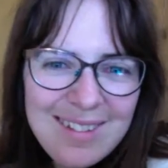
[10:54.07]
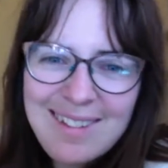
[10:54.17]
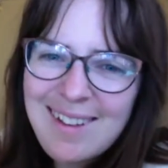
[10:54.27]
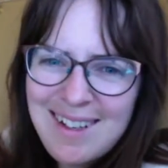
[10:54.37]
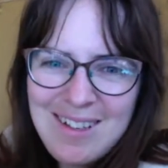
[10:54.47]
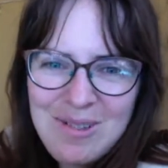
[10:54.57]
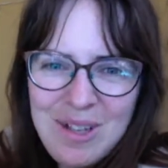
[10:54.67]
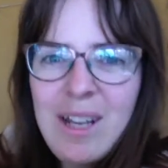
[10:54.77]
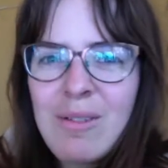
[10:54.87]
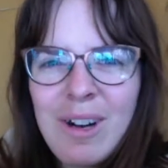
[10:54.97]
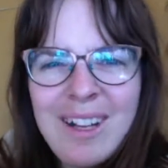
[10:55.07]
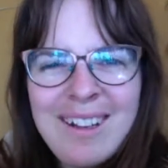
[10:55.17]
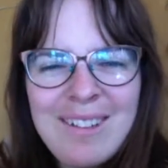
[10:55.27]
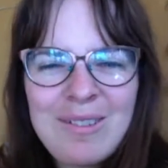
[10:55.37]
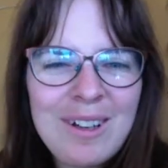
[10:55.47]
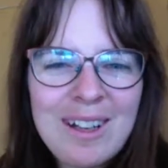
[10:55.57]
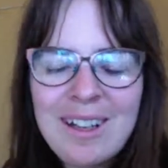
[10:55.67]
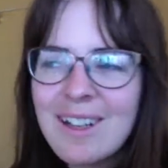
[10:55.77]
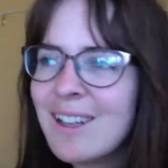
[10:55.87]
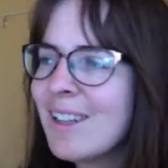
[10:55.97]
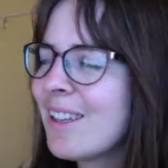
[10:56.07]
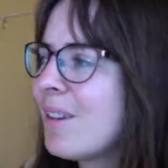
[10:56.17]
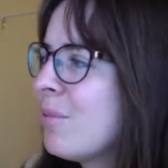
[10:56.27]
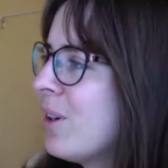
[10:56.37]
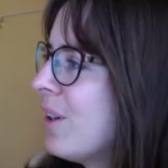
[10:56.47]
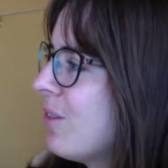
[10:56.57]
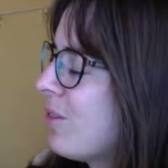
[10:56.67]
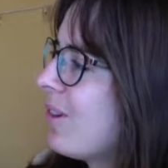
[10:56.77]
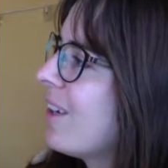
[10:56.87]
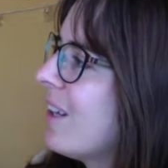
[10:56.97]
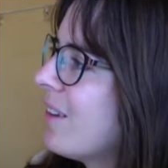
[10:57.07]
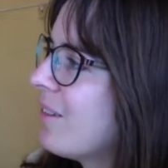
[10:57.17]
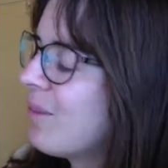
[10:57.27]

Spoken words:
then it's okay, right? If I get money for that.